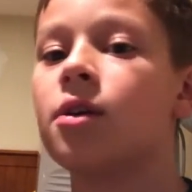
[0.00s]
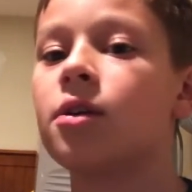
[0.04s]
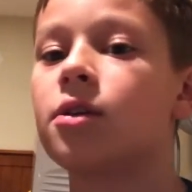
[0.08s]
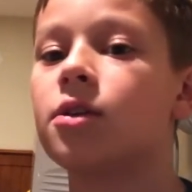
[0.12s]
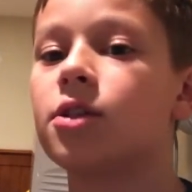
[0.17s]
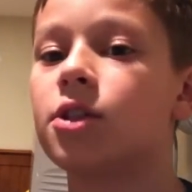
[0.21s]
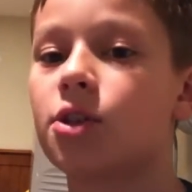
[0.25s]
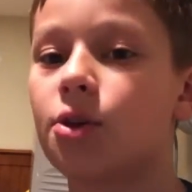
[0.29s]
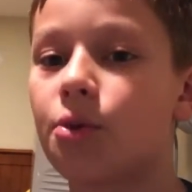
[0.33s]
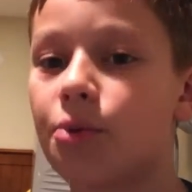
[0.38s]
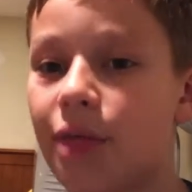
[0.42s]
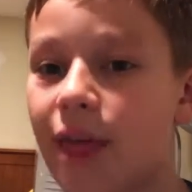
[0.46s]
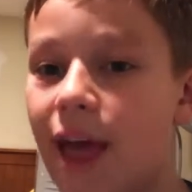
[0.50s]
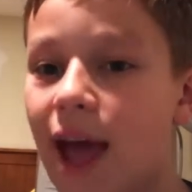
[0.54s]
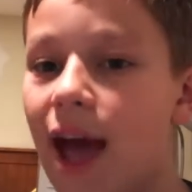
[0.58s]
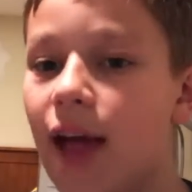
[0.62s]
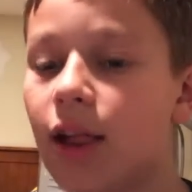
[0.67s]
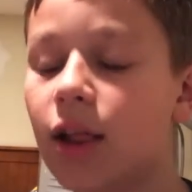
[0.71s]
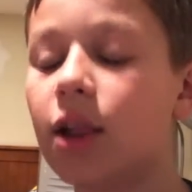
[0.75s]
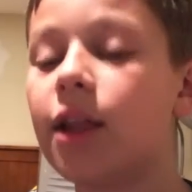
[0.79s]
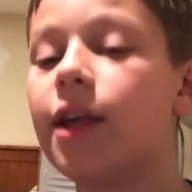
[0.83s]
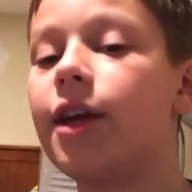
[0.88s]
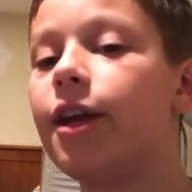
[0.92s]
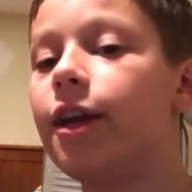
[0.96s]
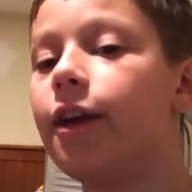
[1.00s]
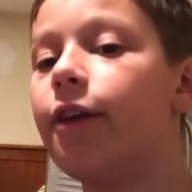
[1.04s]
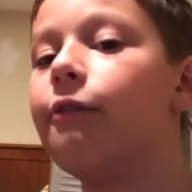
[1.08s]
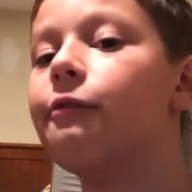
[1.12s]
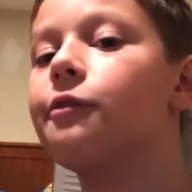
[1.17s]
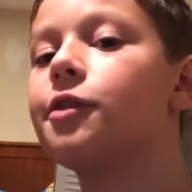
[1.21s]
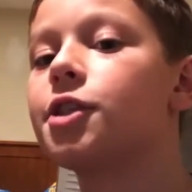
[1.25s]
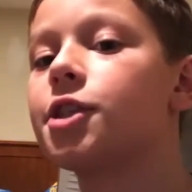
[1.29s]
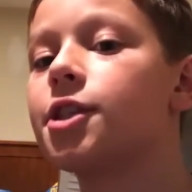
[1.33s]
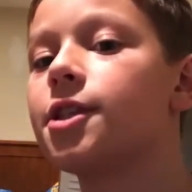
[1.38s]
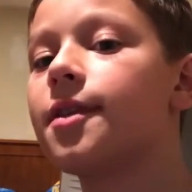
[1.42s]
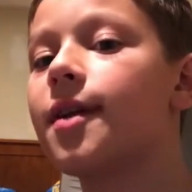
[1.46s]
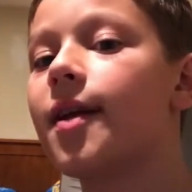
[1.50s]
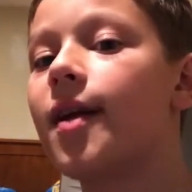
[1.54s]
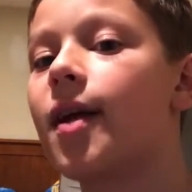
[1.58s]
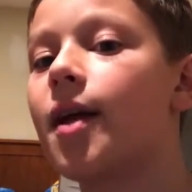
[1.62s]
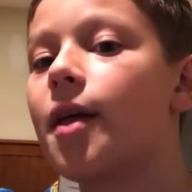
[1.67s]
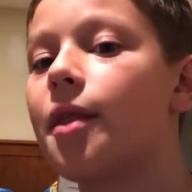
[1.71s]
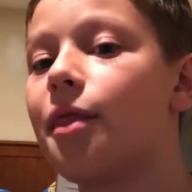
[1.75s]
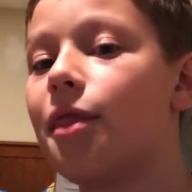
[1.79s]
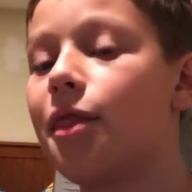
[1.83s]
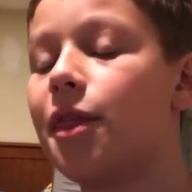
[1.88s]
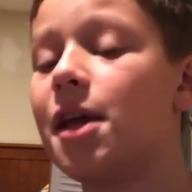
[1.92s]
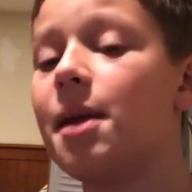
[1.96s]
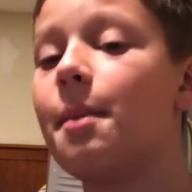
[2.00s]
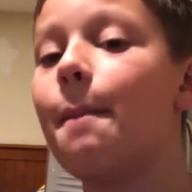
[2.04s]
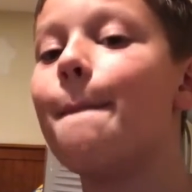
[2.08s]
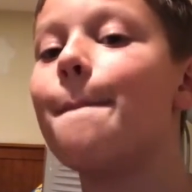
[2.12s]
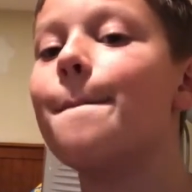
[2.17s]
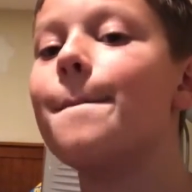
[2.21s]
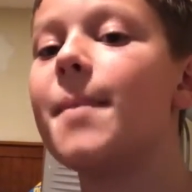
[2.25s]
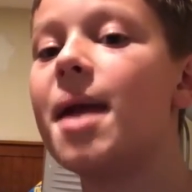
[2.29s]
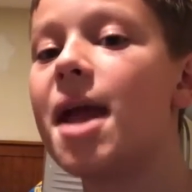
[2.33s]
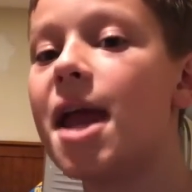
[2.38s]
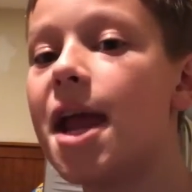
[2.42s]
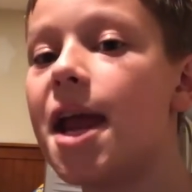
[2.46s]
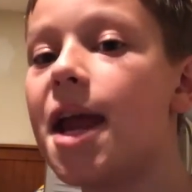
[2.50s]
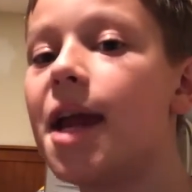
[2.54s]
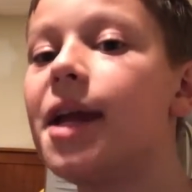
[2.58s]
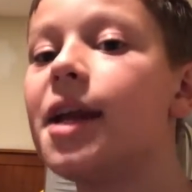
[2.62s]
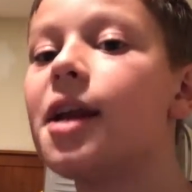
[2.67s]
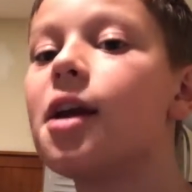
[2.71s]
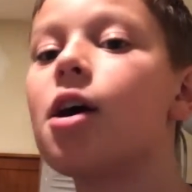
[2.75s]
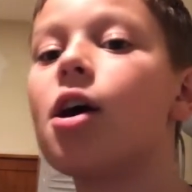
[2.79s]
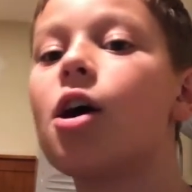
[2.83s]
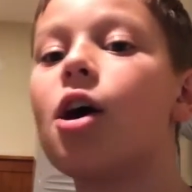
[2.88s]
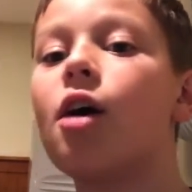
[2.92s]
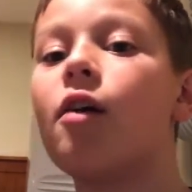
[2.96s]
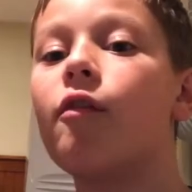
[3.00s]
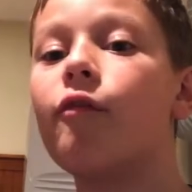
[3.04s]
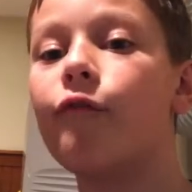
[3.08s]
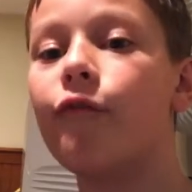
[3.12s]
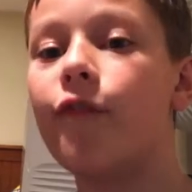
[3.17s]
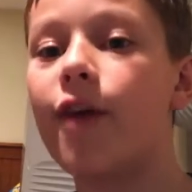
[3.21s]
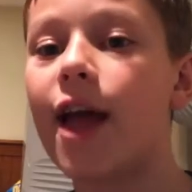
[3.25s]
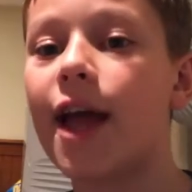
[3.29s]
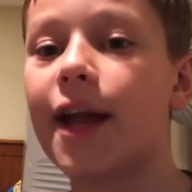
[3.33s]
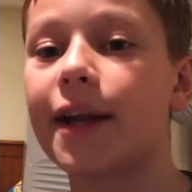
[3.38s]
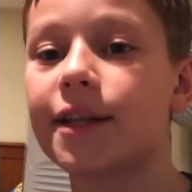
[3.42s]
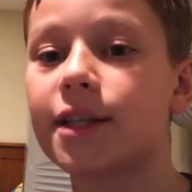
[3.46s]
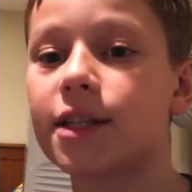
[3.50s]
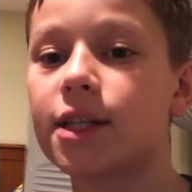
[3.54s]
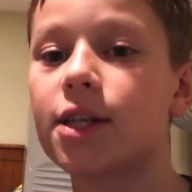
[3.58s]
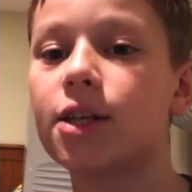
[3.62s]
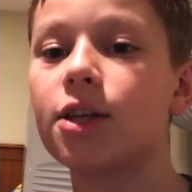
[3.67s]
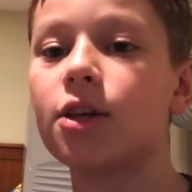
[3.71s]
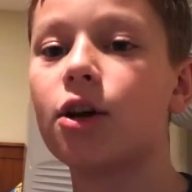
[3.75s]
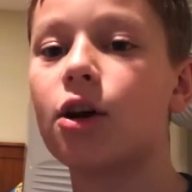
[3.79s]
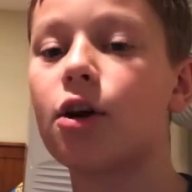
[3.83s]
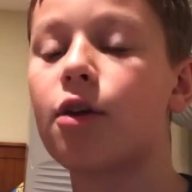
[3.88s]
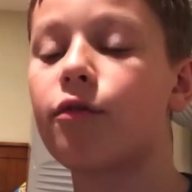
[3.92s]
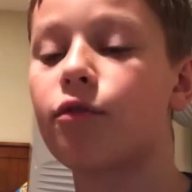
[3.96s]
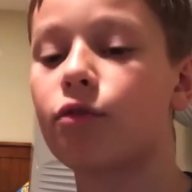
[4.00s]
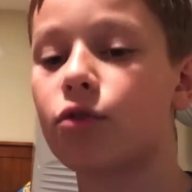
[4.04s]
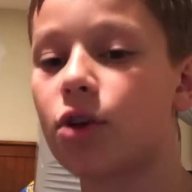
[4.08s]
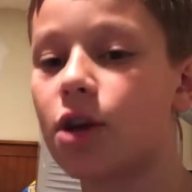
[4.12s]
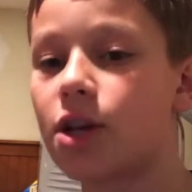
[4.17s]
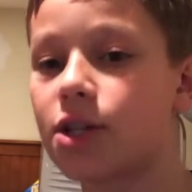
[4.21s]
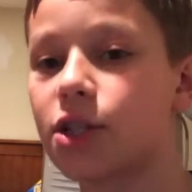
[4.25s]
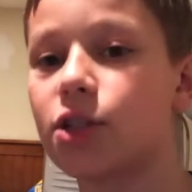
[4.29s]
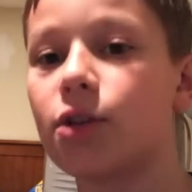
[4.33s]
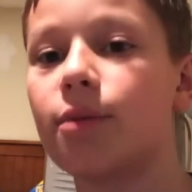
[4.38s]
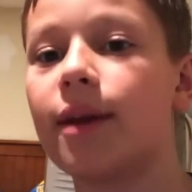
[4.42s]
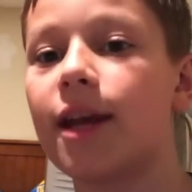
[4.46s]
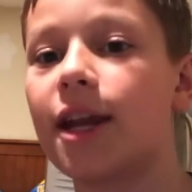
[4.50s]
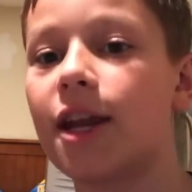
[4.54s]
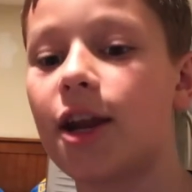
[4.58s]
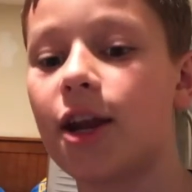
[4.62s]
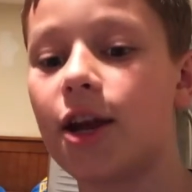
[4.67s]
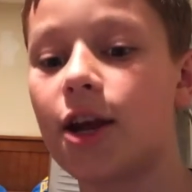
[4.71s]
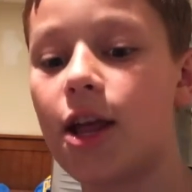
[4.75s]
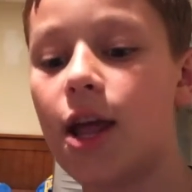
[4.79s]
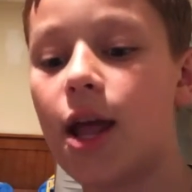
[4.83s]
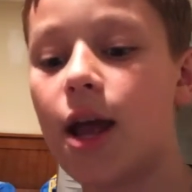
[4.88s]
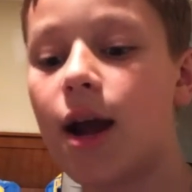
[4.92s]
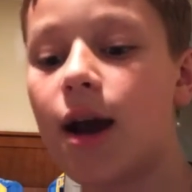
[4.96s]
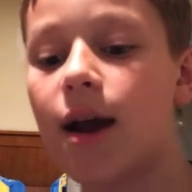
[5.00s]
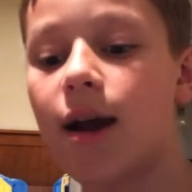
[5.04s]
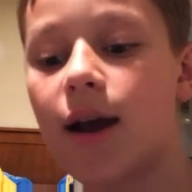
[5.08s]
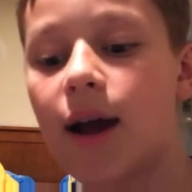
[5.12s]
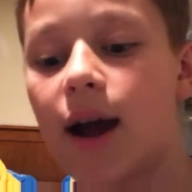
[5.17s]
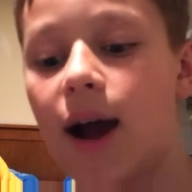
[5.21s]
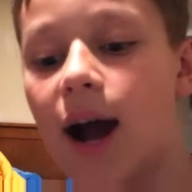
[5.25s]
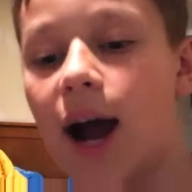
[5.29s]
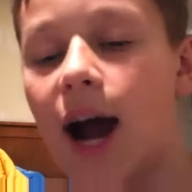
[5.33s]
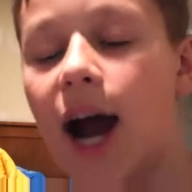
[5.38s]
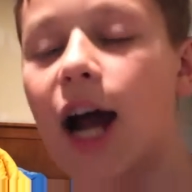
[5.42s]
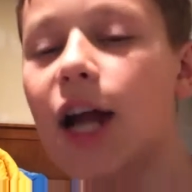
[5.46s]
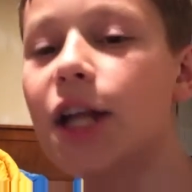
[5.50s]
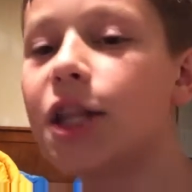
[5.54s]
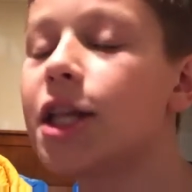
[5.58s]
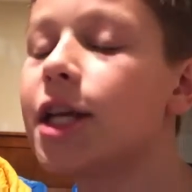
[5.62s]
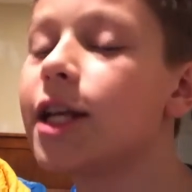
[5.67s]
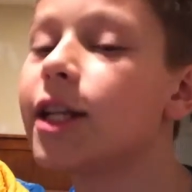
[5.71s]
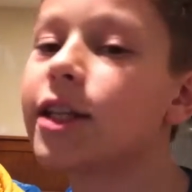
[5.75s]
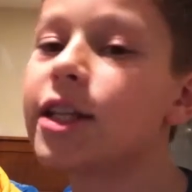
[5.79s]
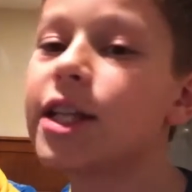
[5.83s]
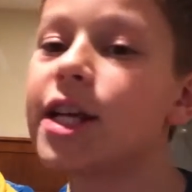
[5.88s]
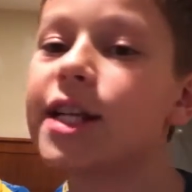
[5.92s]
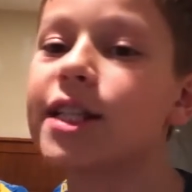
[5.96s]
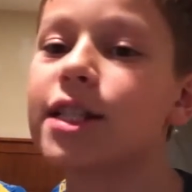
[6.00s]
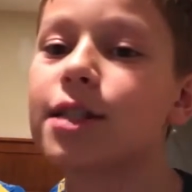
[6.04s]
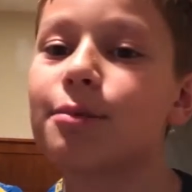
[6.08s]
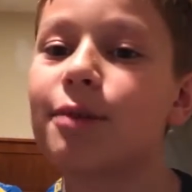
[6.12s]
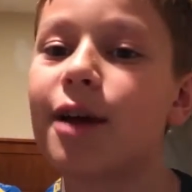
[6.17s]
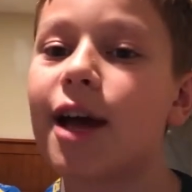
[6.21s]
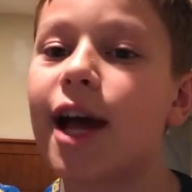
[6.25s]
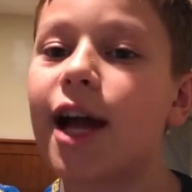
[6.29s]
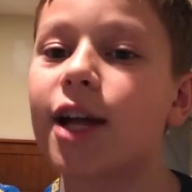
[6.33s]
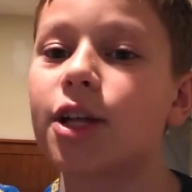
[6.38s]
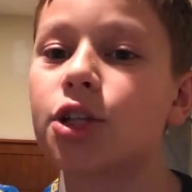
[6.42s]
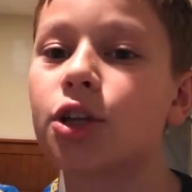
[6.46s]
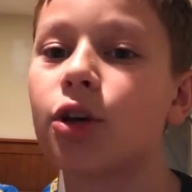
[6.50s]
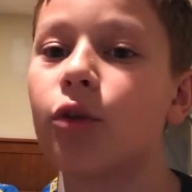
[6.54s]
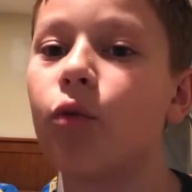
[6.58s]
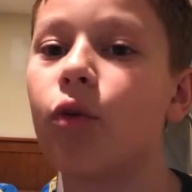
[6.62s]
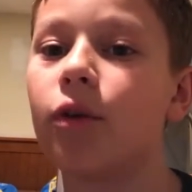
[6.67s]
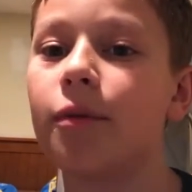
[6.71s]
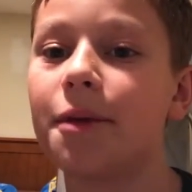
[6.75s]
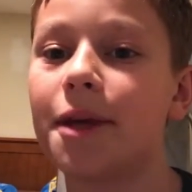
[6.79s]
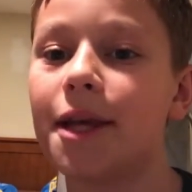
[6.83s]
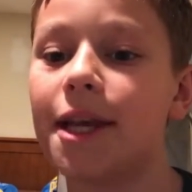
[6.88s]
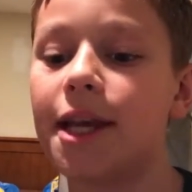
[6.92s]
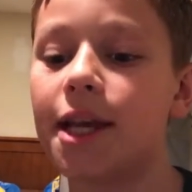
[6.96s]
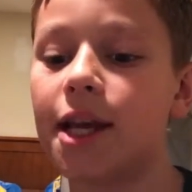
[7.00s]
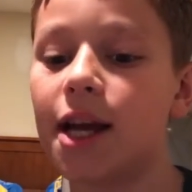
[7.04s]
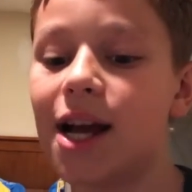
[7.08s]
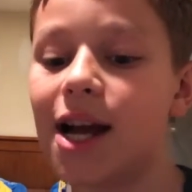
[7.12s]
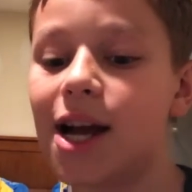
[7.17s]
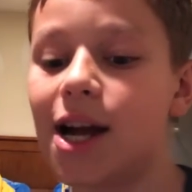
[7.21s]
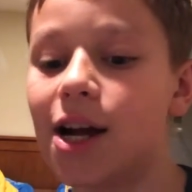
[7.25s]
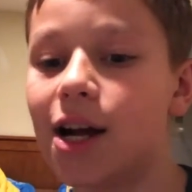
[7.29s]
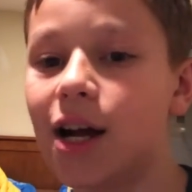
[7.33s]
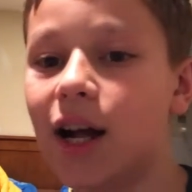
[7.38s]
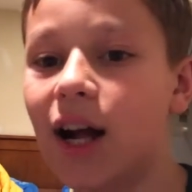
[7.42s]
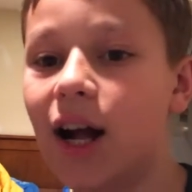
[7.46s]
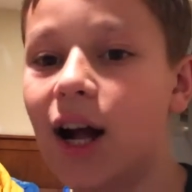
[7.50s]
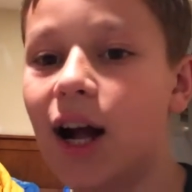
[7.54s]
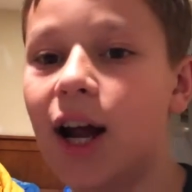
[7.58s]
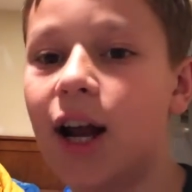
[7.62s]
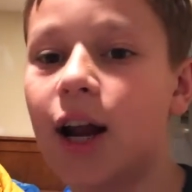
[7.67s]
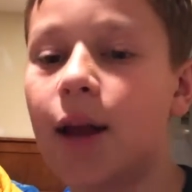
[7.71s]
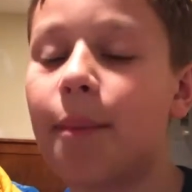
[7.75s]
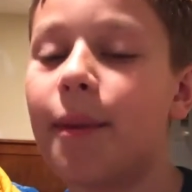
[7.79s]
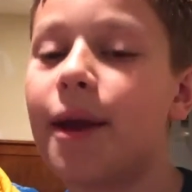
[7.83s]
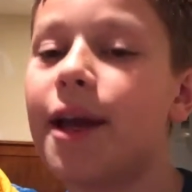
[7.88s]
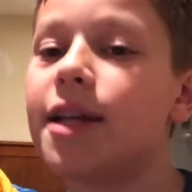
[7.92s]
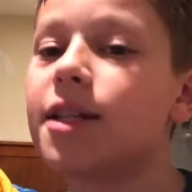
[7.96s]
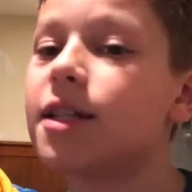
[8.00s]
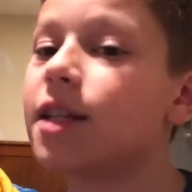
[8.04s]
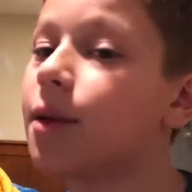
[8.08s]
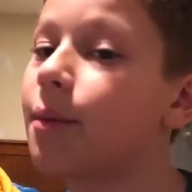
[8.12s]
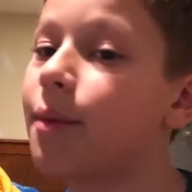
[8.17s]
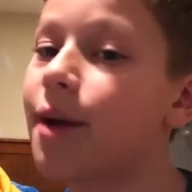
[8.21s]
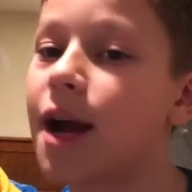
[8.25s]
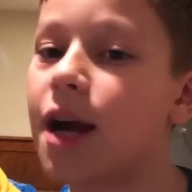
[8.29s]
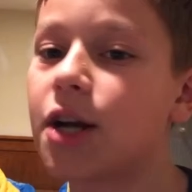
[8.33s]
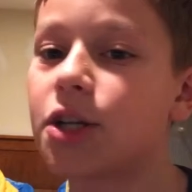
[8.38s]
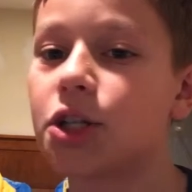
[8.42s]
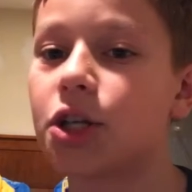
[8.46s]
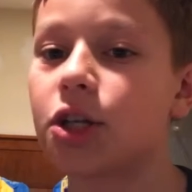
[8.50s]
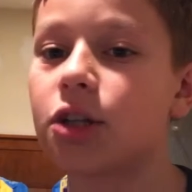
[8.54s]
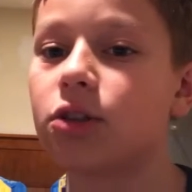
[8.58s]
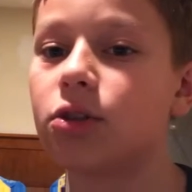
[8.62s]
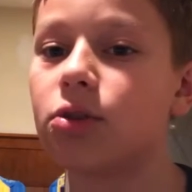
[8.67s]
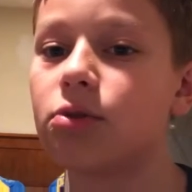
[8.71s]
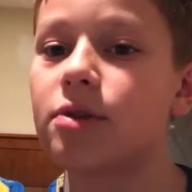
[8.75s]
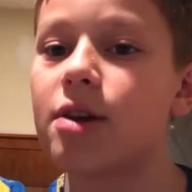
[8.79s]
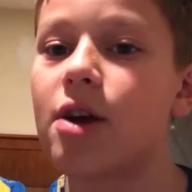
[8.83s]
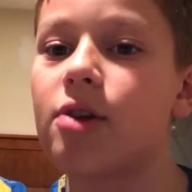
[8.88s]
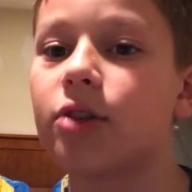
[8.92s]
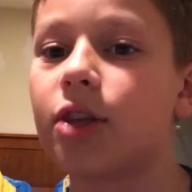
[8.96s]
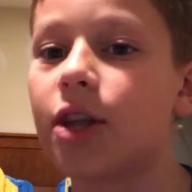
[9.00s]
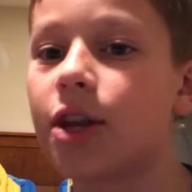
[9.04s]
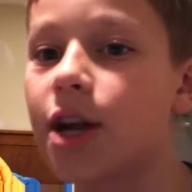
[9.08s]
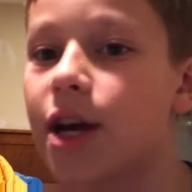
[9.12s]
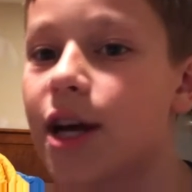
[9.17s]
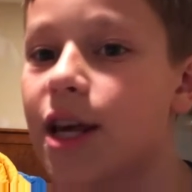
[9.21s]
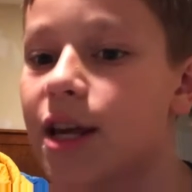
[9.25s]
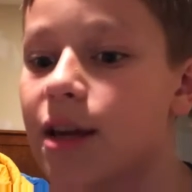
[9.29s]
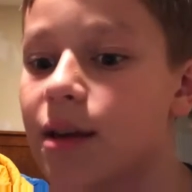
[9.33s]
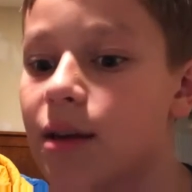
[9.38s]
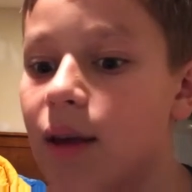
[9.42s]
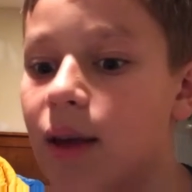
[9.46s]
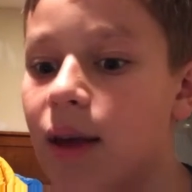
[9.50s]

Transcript: So that leaves the main event of WrestleMania. I think this match would be an amazing match to close out the night.